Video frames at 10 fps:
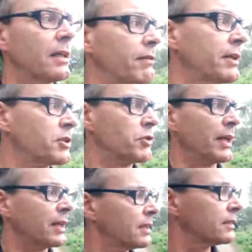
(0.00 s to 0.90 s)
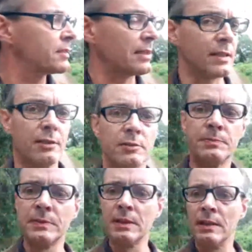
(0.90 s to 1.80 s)
Have a nice drink and sit down
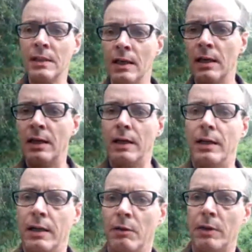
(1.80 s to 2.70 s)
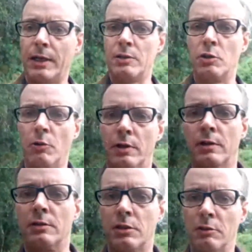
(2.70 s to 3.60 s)
where I can talk
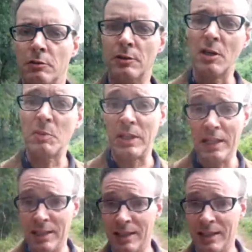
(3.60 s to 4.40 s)
to nobody.